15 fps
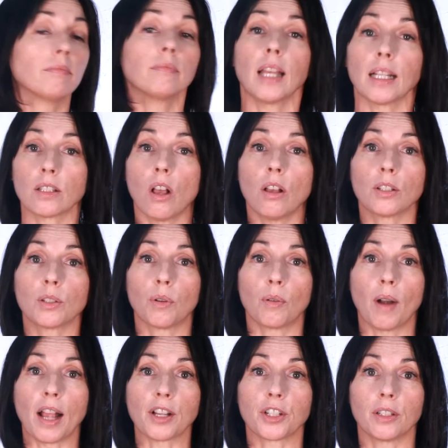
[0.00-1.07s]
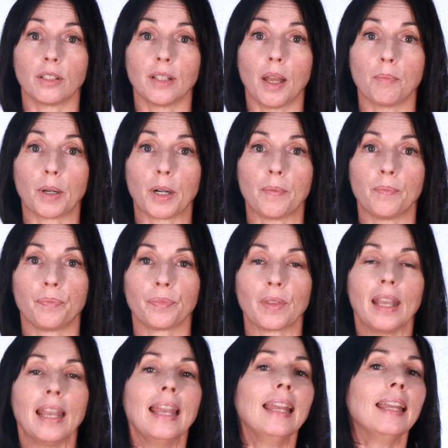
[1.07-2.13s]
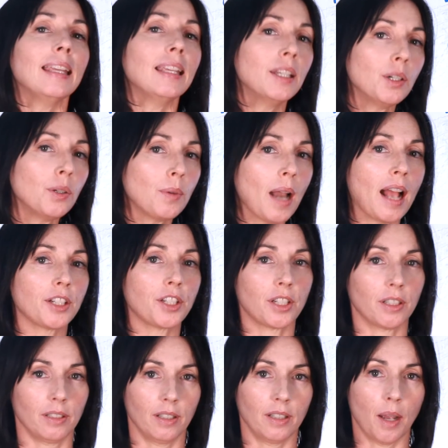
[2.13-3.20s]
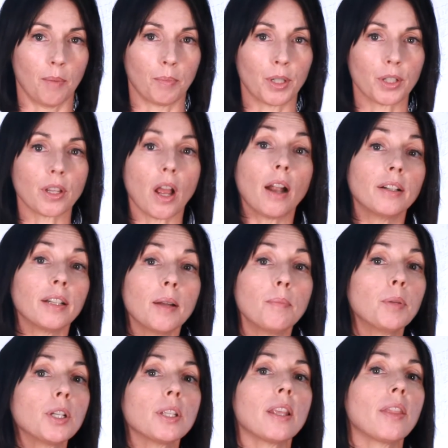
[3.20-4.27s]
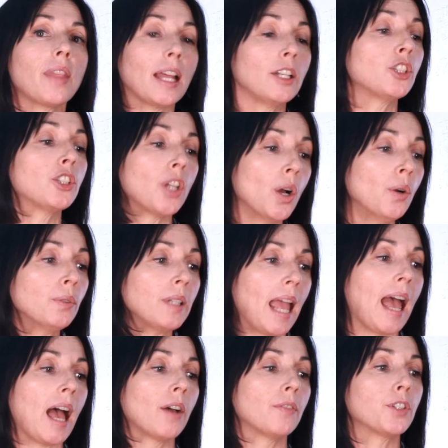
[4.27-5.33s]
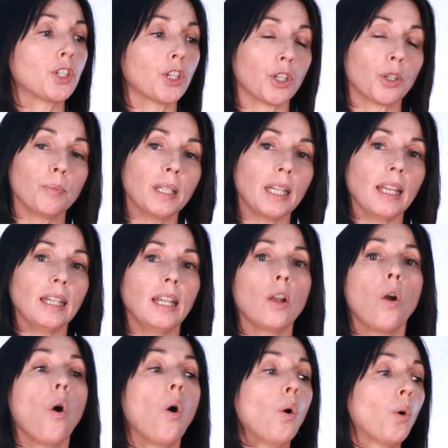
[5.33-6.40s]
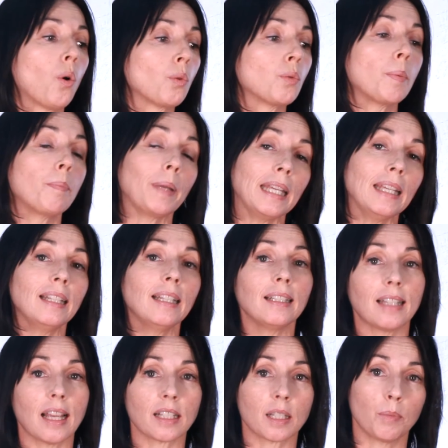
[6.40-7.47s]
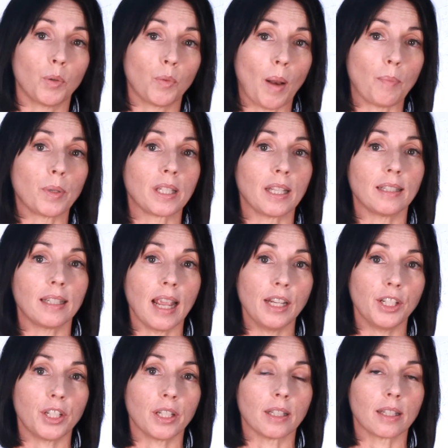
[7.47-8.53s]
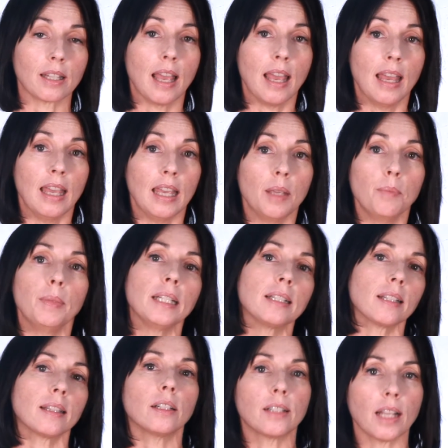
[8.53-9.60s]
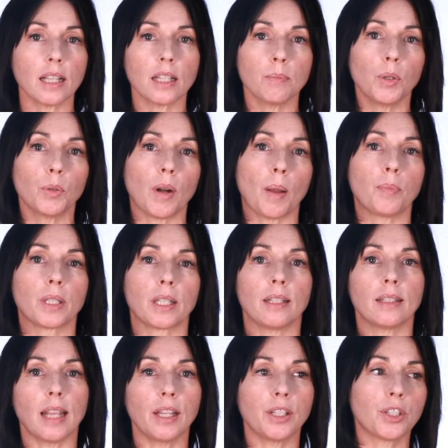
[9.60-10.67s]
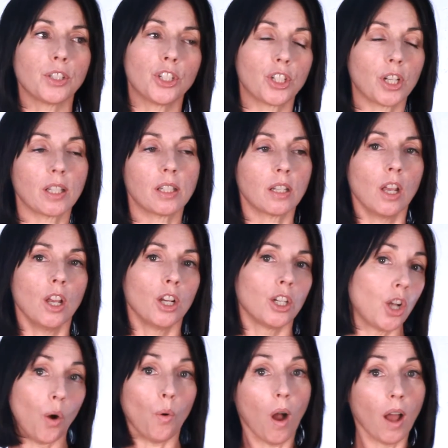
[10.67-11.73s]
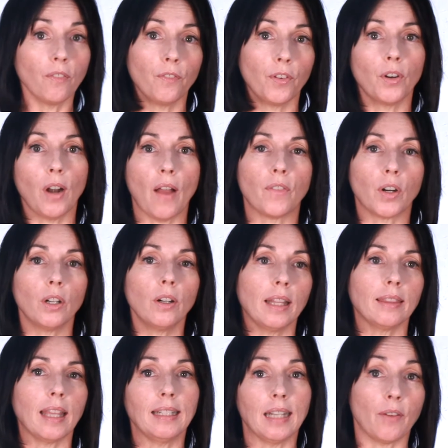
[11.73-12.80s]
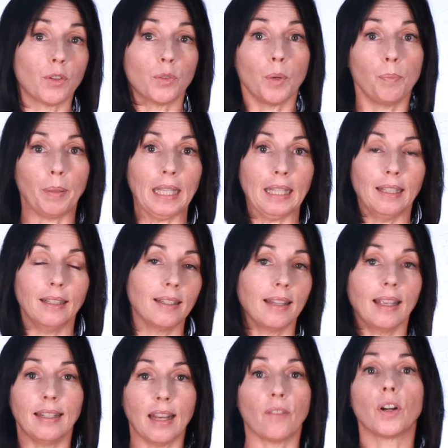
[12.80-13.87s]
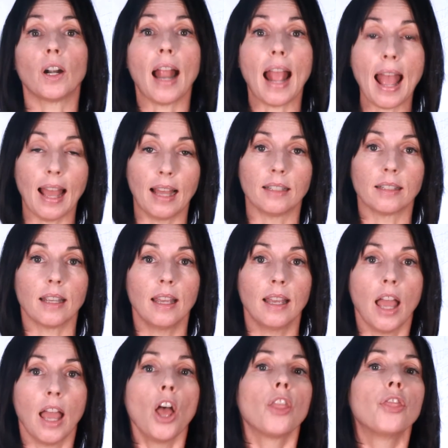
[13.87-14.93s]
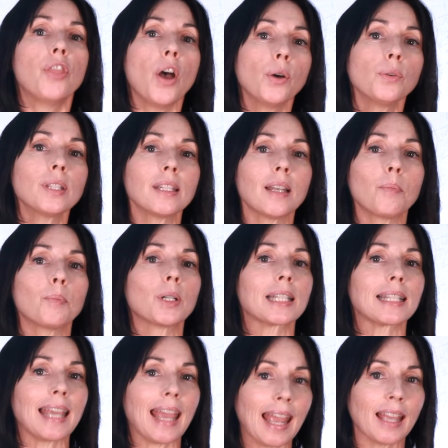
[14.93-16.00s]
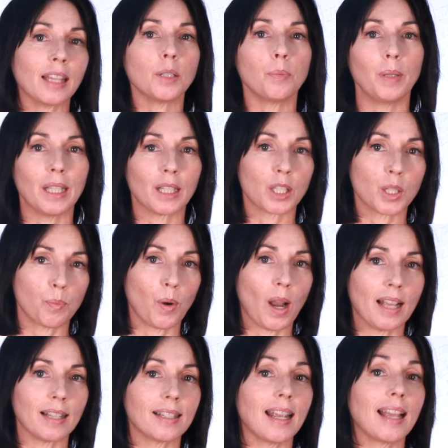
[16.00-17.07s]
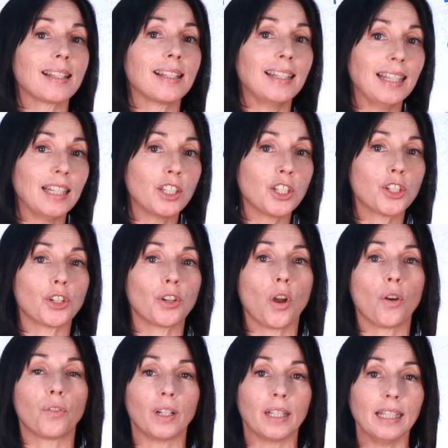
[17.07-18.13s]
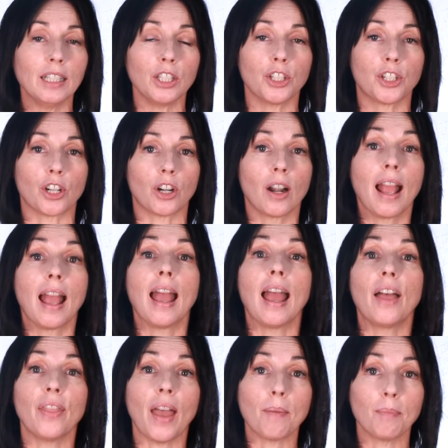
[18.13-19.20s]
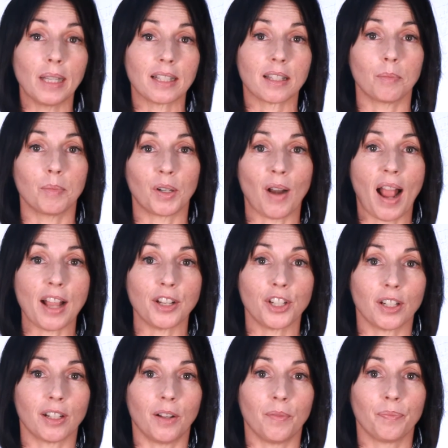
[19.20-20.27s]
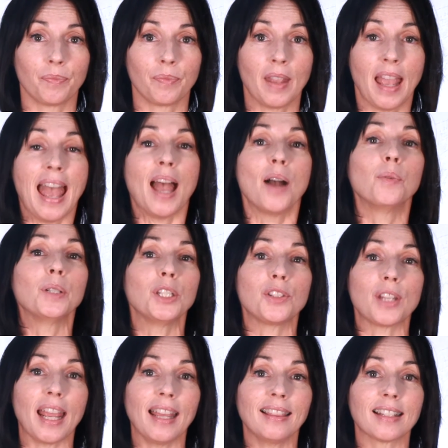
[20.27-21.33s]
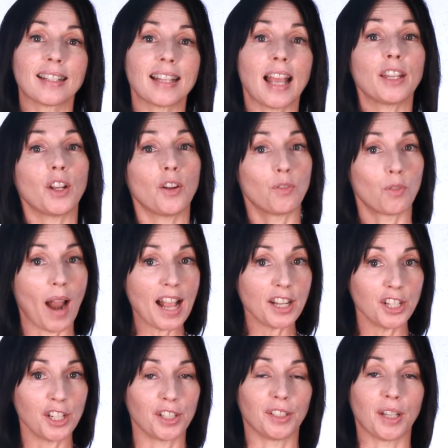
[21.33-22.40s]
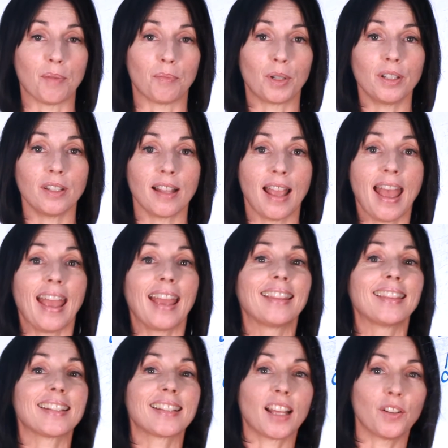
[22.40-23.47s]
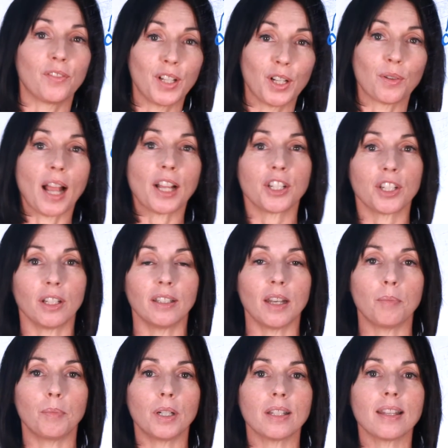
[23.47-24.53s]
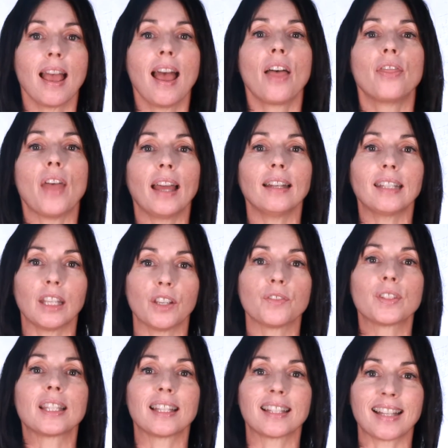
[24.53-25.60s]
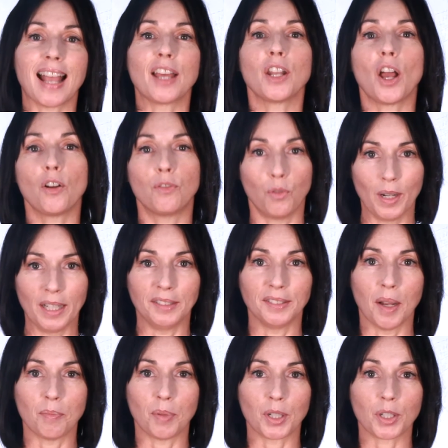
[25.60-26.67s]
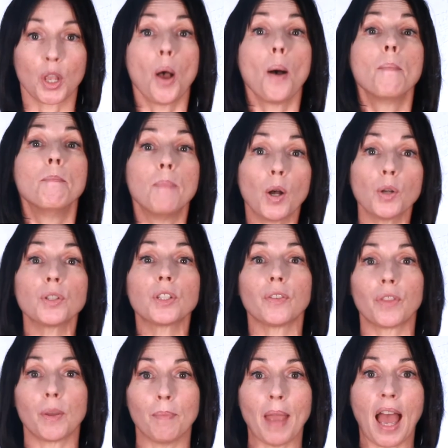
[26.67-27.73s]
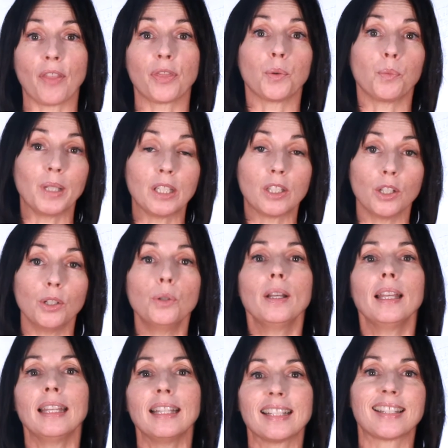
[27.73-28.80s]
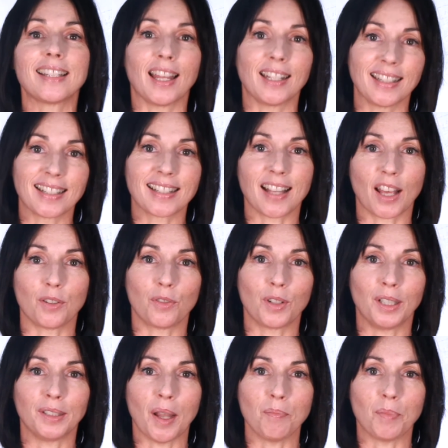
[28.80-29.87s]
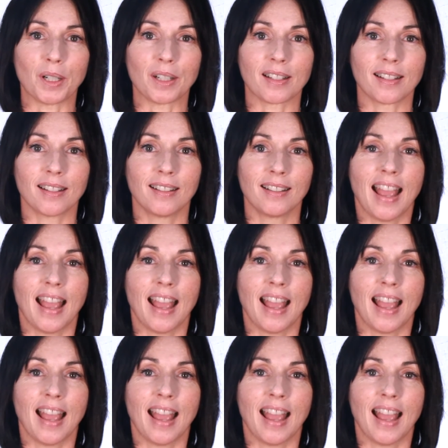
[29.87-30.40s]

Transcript: That's also a rational number. Irrational numbers are numbers that don't have terminating or repeating decimal representations. It means that their decimal representations just go on forever and they never repeat and they never end. Those numbers can't be expressed as an integer over an integer, and that makes them irrational. And when you take the set of rational numbers and the set of irrational numbers, that gives the set of real numbers. Most of the math that we do is done in the set of real numbers.